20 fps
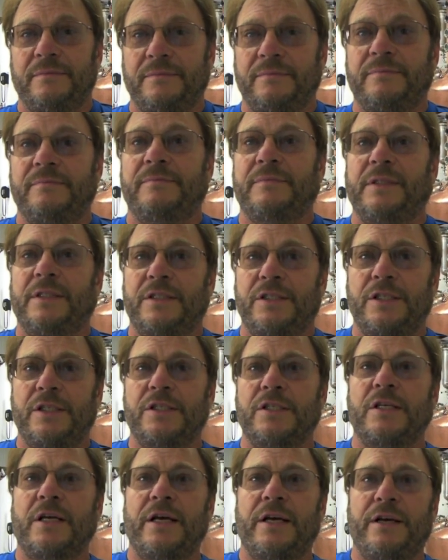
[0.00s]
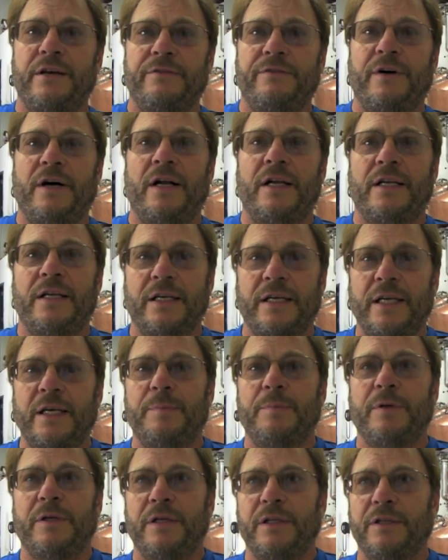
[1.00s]
days. It's isn't just it? Like your vodka.
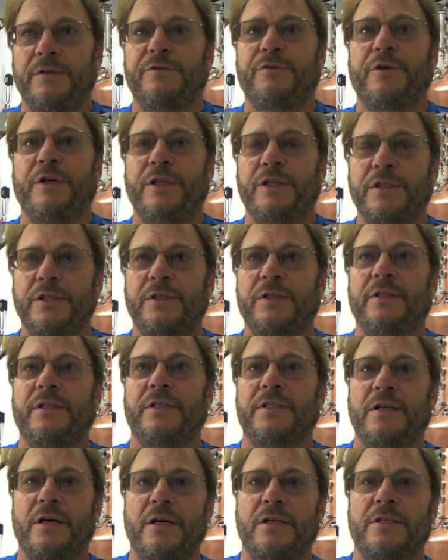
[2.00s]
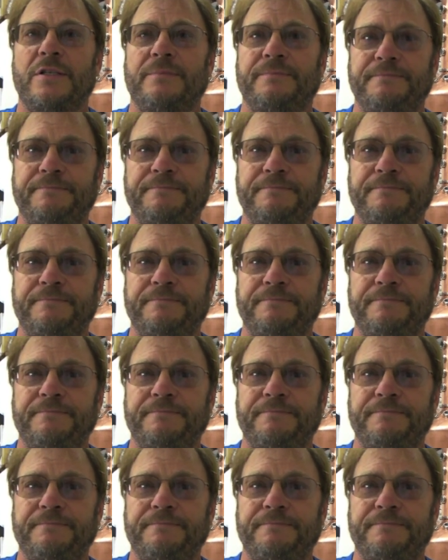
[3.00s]
Keep it in the freezer, and it's awesome.